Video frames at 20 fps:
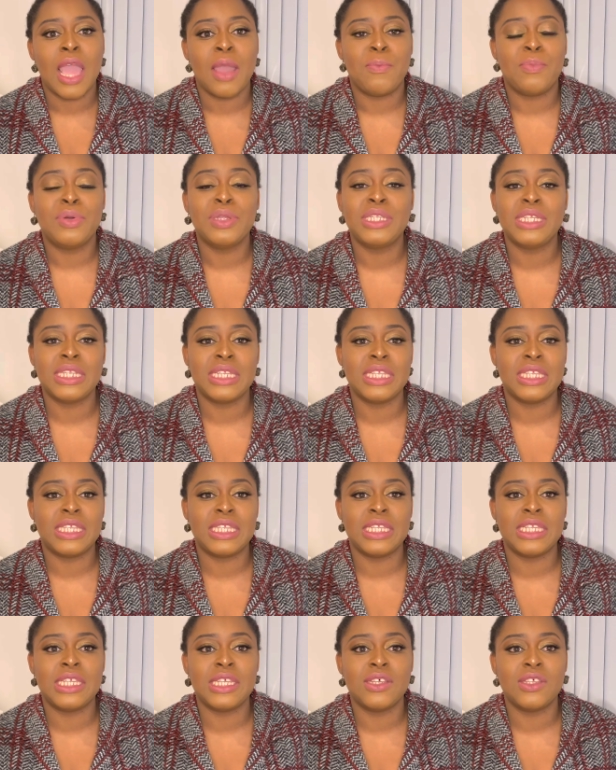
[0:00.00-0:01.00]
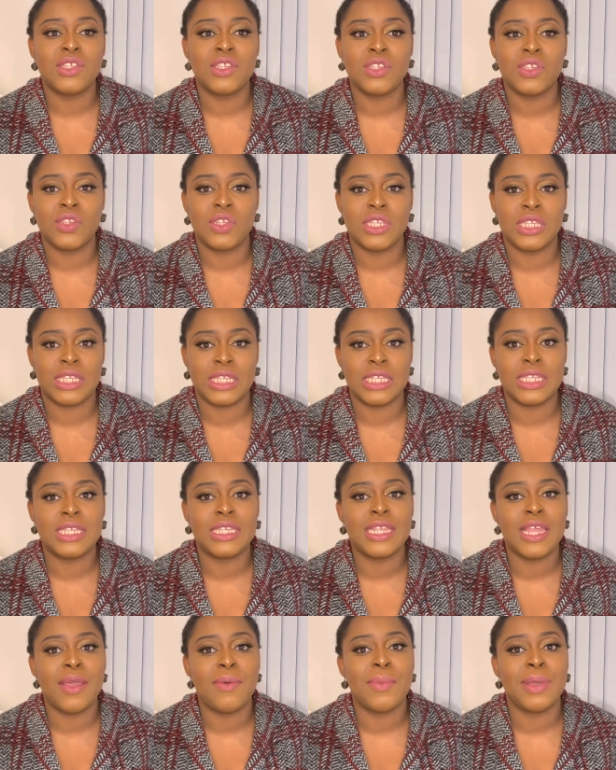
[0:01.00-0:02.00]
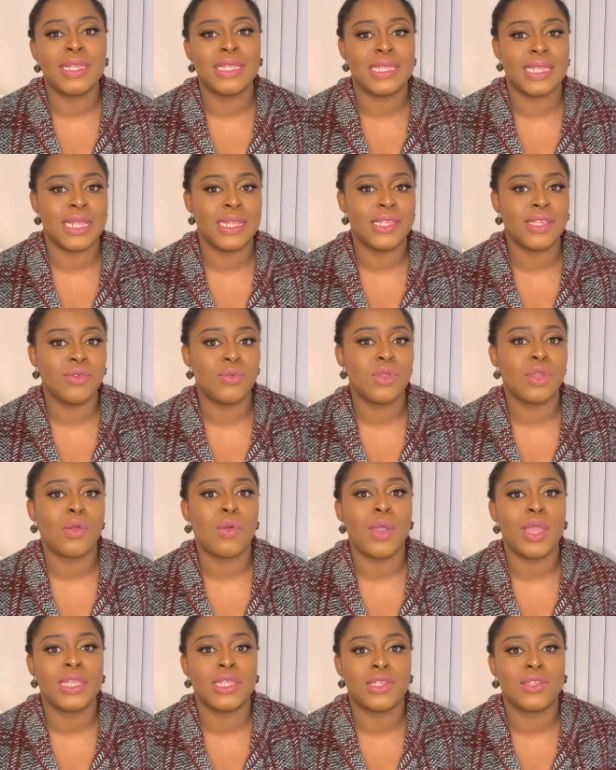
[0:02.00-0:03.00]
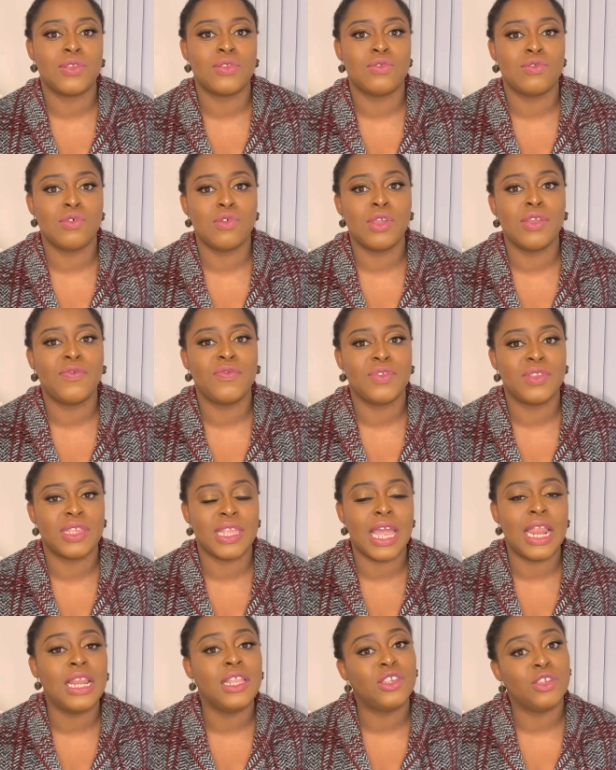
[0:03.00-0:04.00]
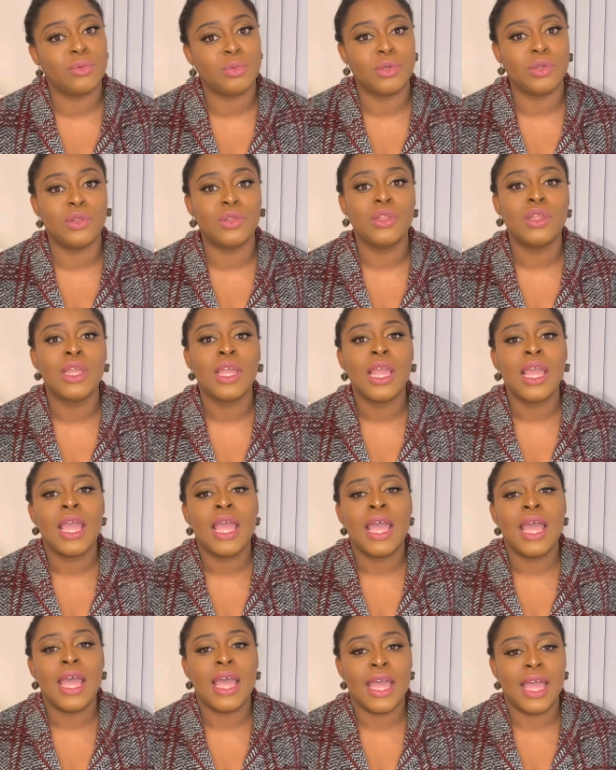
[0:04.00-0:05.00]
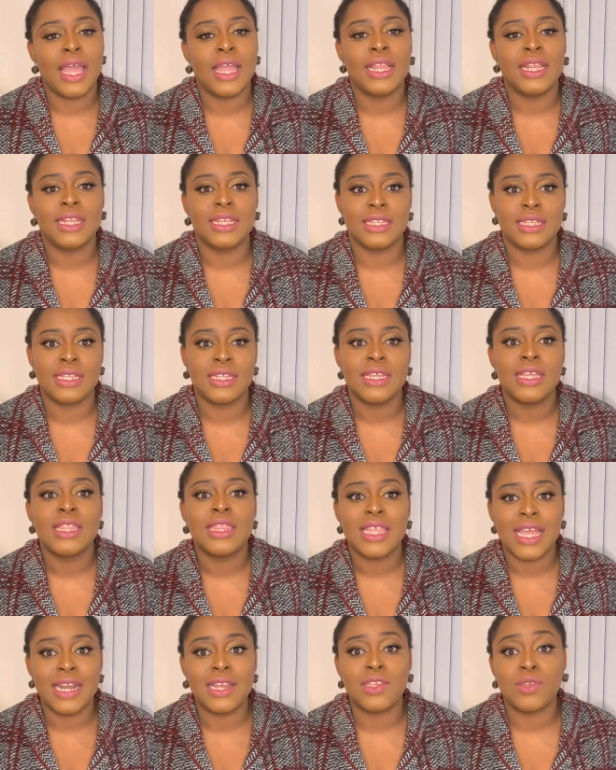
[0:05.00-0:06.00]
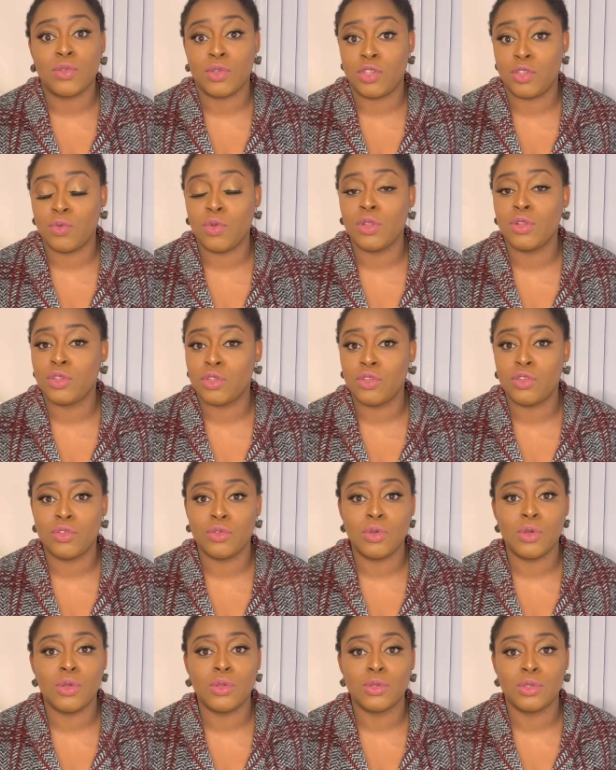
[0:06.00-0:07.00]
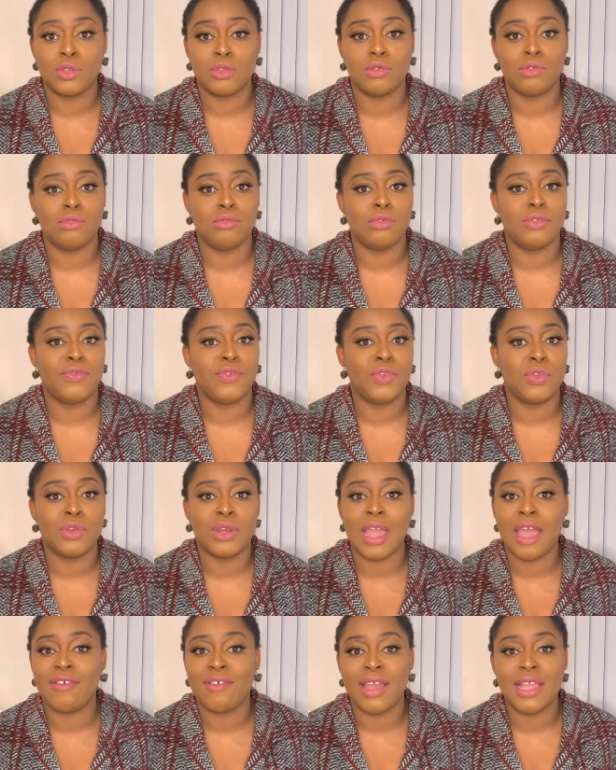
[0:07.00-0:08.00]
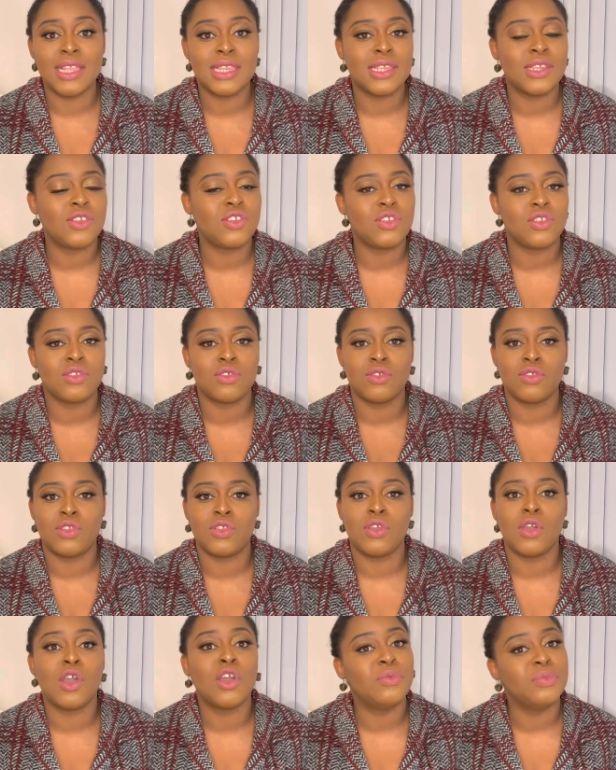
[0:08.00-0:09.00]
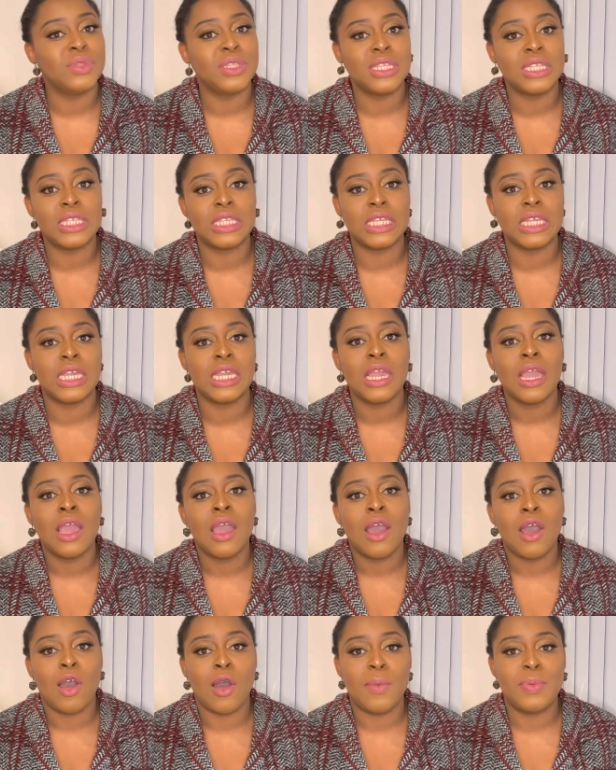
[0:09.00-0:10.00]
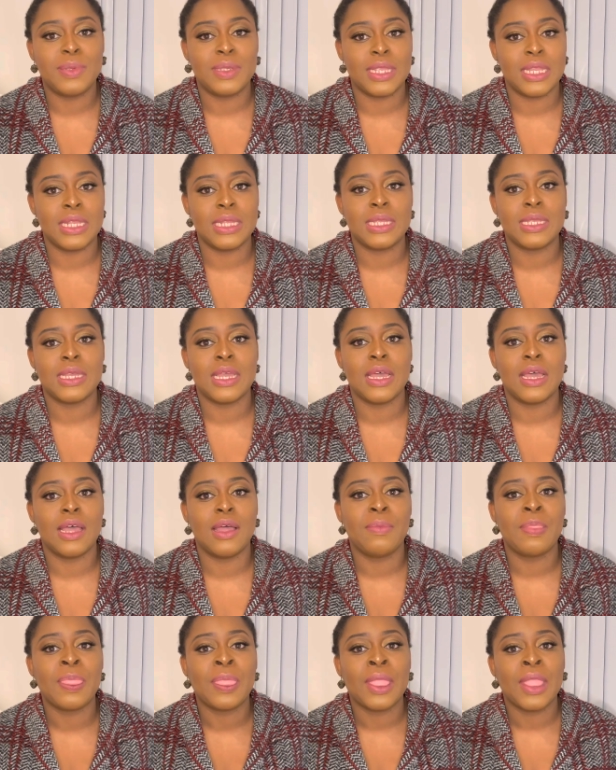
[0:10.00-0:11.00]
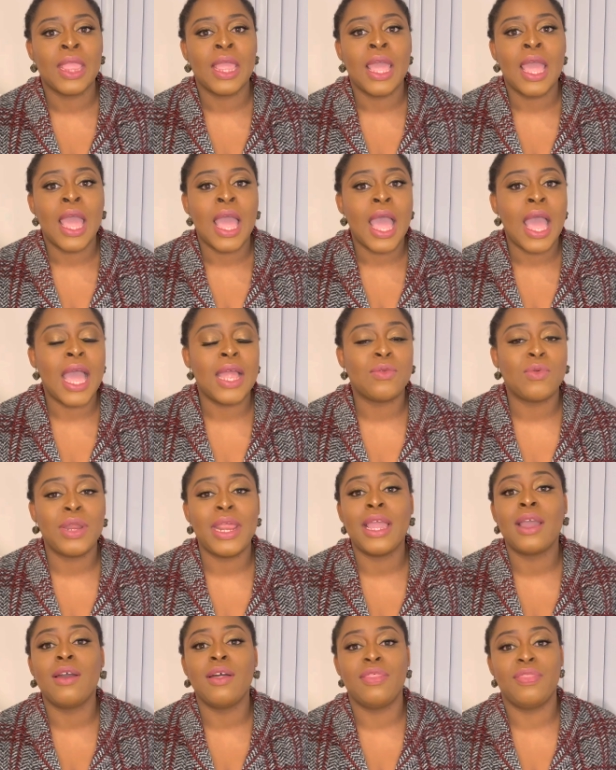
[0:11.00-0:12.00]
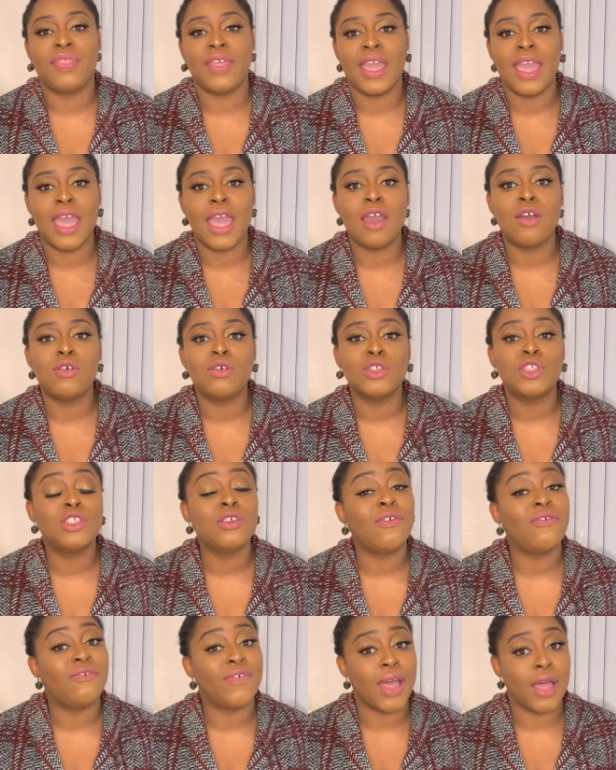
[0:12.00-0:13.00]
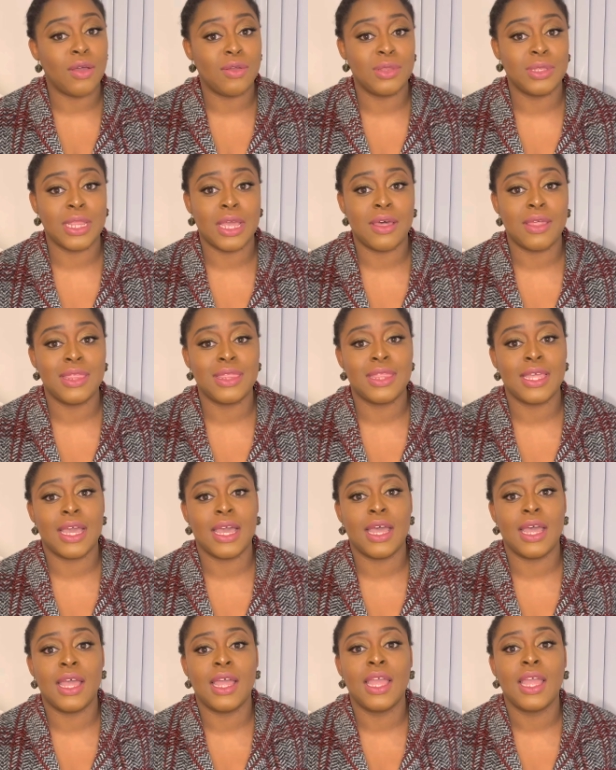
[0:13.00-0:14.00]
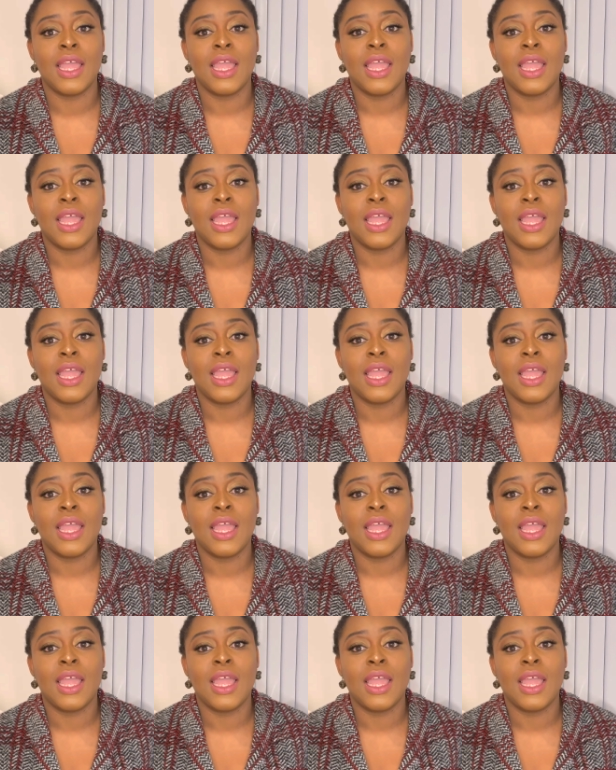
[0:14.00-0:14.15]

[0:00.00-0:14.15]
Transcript: put in his details into the system and sent a request to know if he's eligible. And that is what you want to do also. If you don't have answers, just go to your community hub center. And when I got there, I also found out that